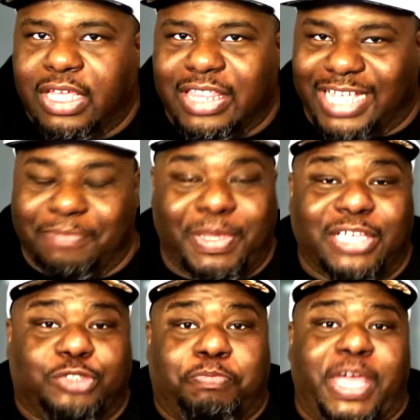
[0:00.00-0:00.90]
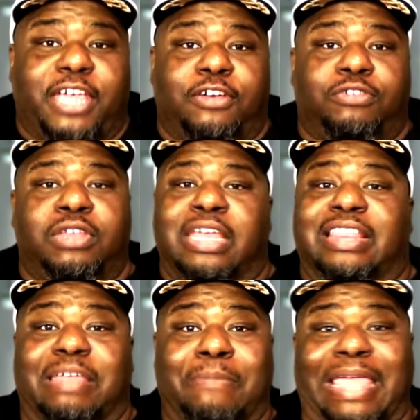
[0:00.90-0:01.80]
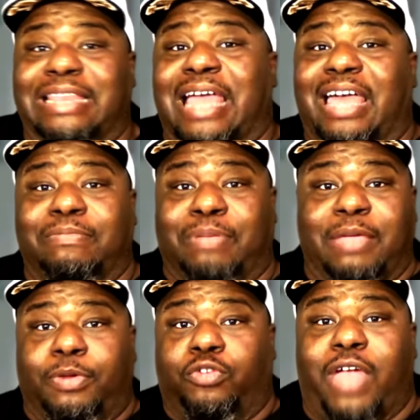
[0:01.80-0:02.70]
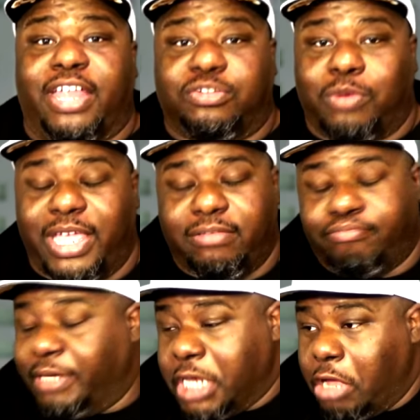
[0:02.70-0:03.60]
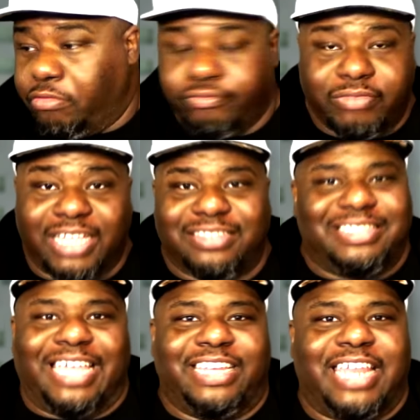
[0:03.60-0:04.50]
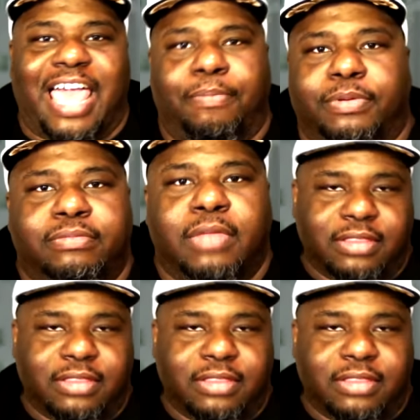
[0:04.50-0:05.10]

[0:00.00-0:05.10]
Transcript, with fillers: They could be expelled, they may not be able to graduate, but no, that, that didn't happen.